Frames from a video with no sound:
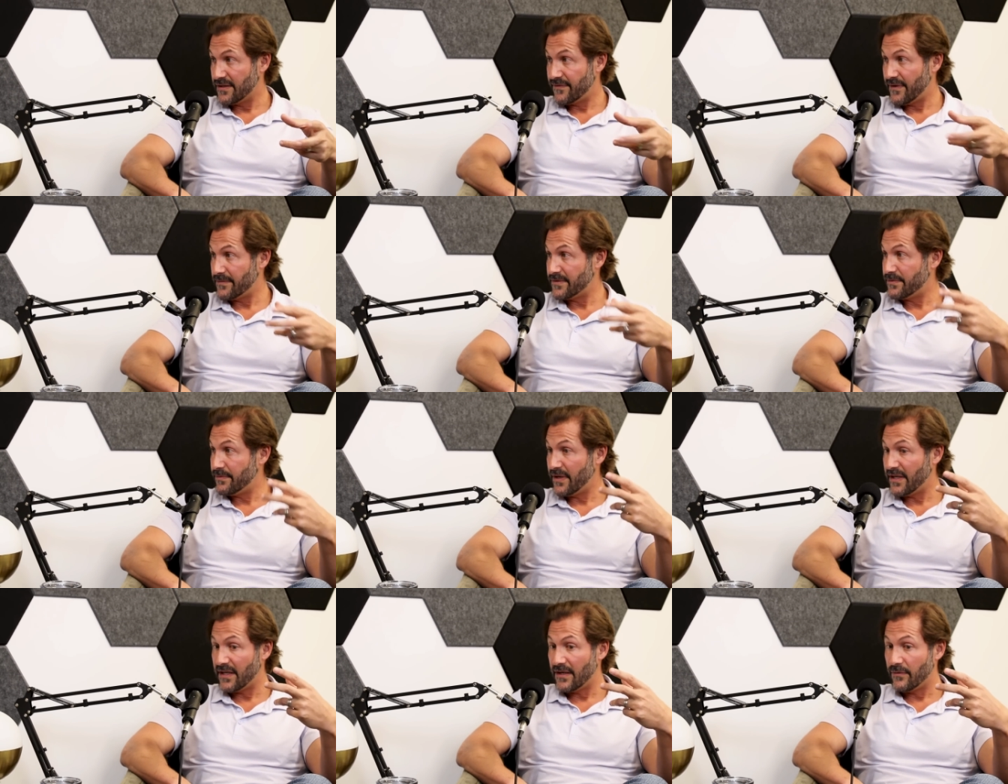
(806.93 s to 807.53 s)
If I'm
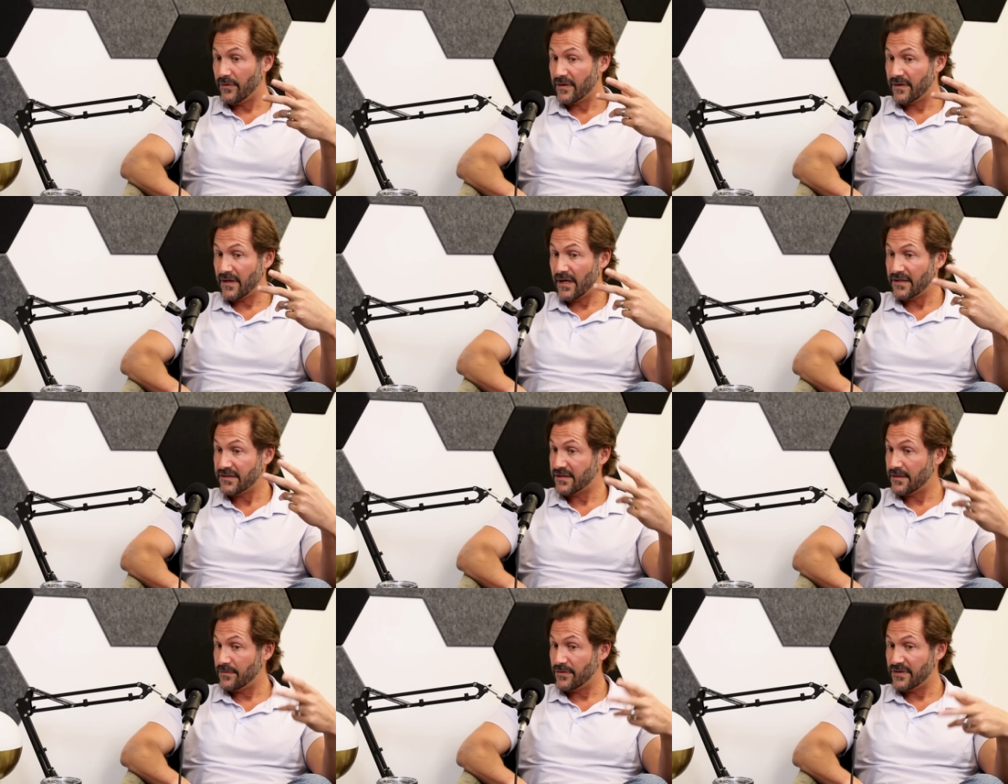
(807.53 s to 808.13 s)
speaking with
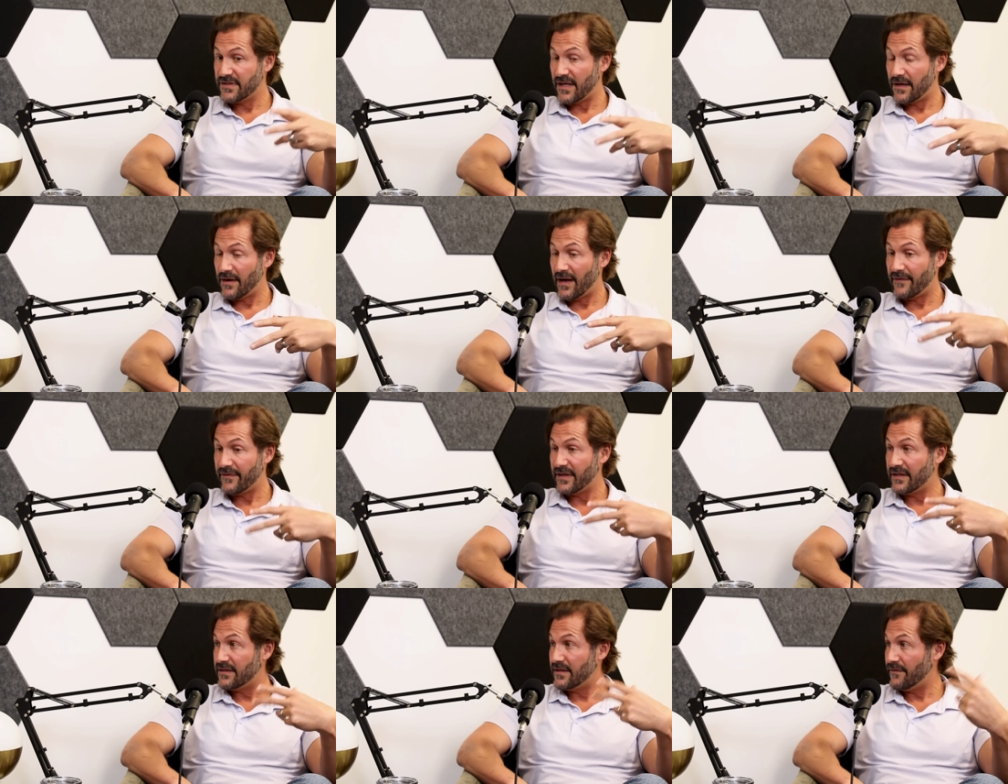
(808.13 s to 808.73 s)
customers that are
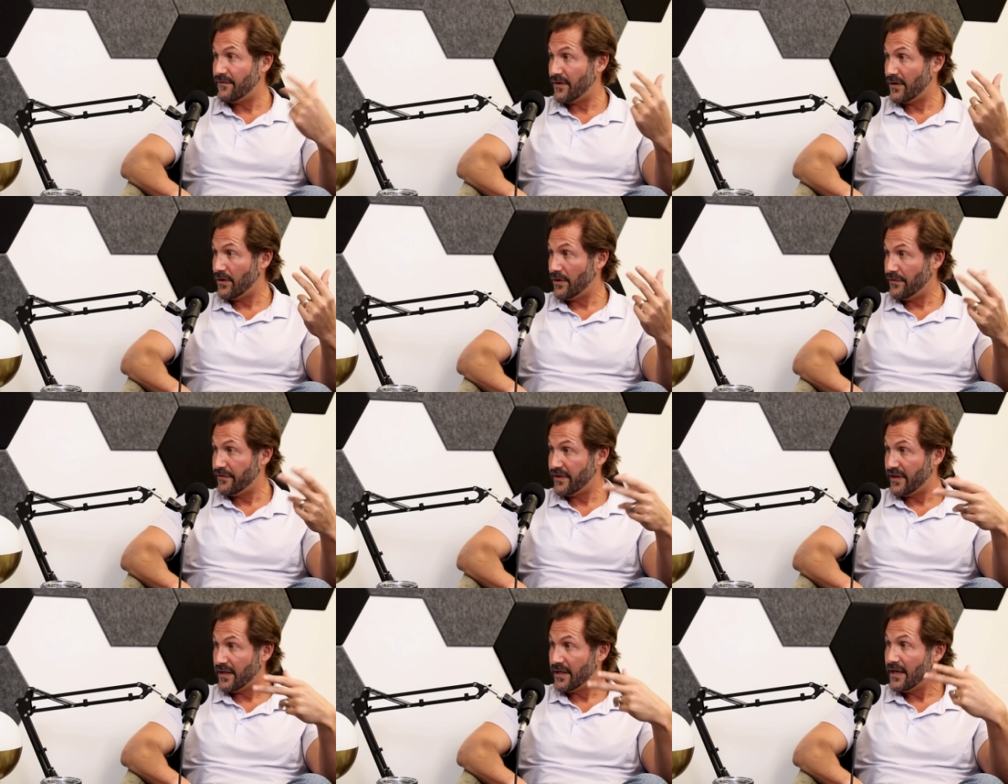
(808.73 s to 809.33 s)
having
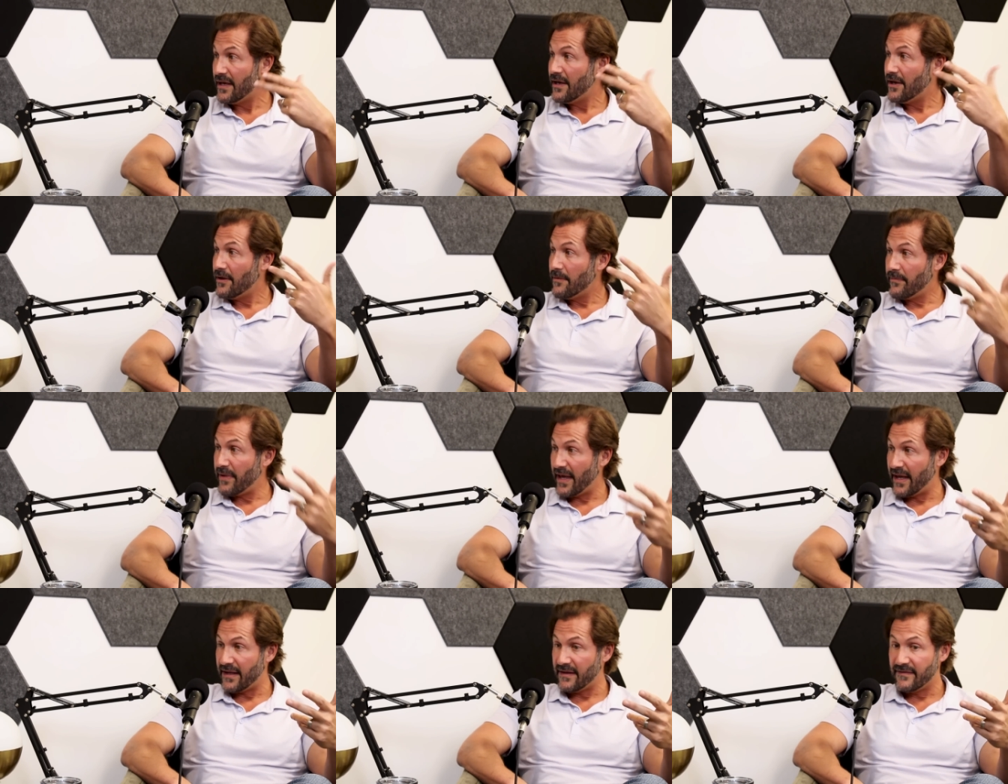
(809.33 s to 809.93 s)
difficulty
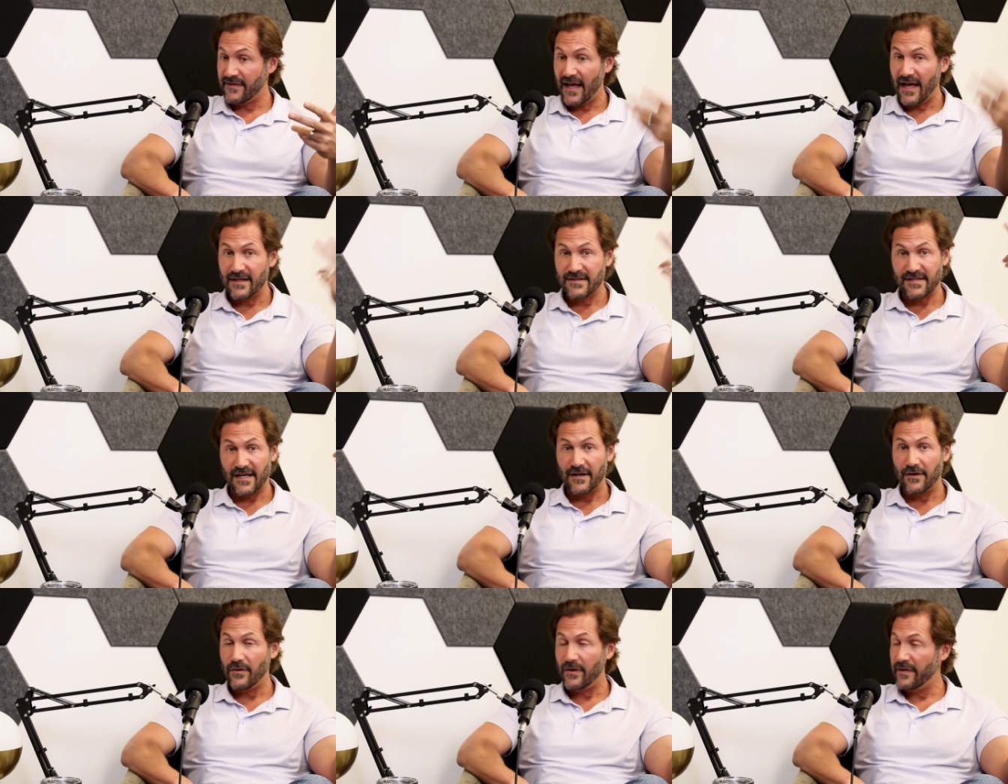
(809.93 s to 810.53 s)
paying debts,
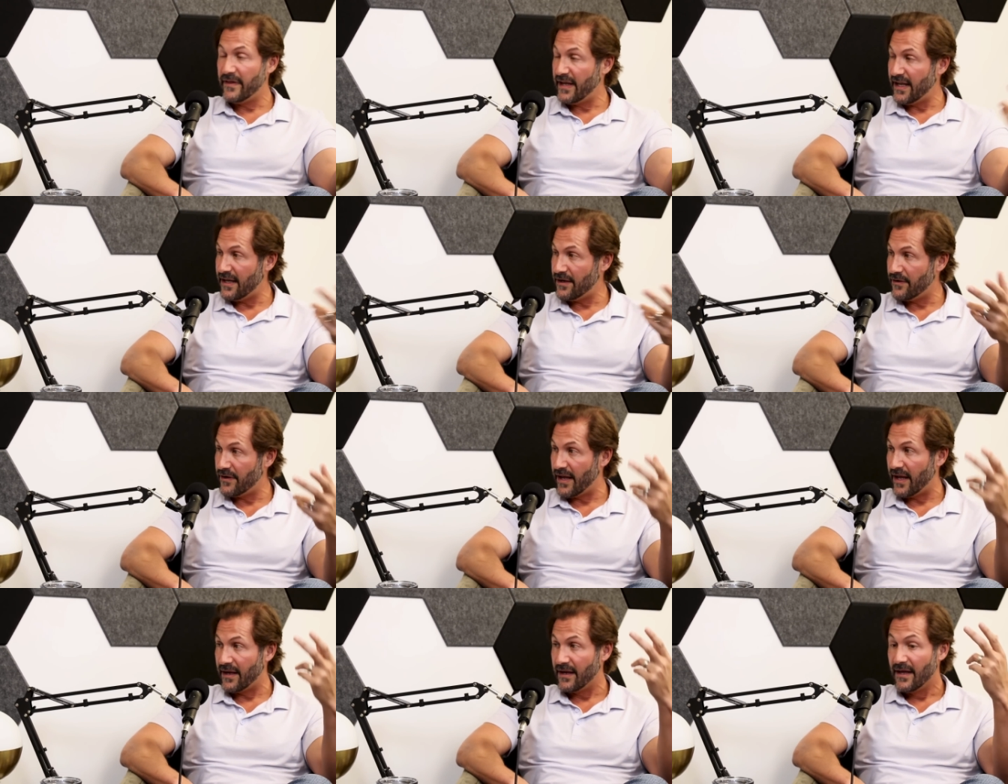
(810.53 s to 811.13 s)
I go on the
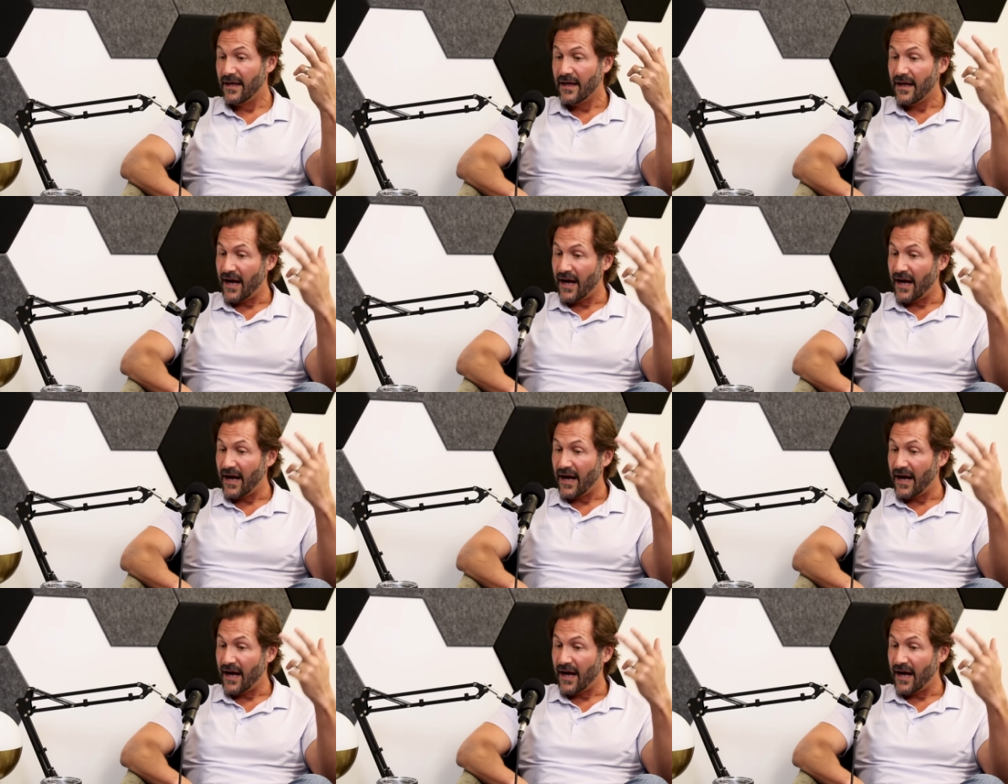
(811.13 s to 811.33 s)
internet,